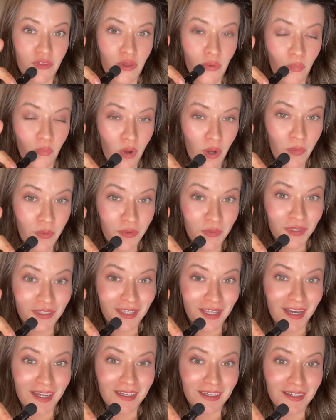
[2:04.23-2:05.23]
then what we
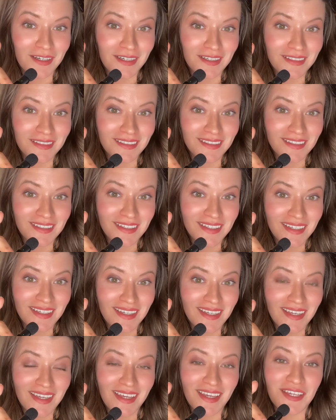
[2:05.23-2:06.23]
rely on
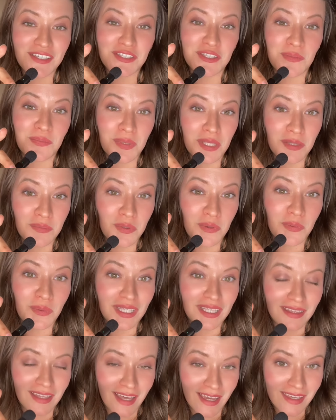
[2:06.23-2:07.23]
is the people we
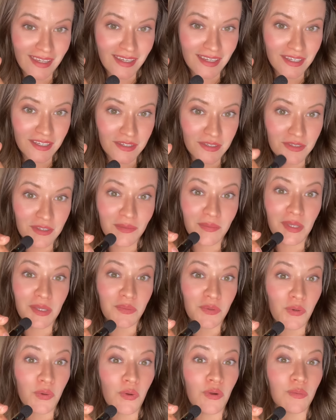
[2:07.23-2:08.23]
like, the
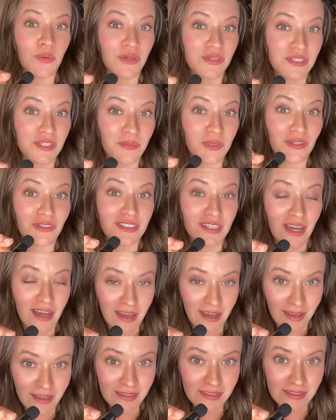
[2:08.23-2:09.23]
people who are more similar to
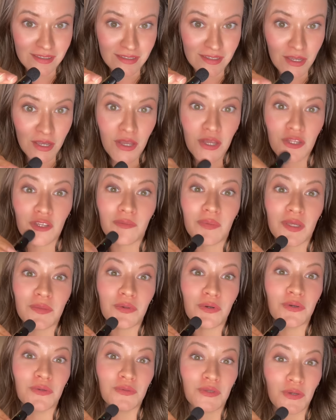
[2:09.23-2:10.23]
us, the
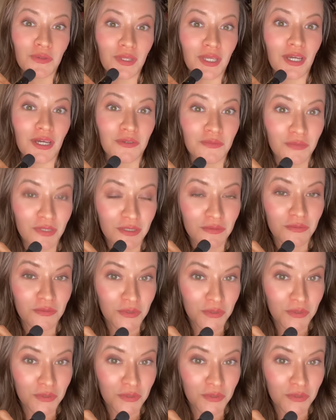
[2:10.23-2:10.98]
people who know the unwritten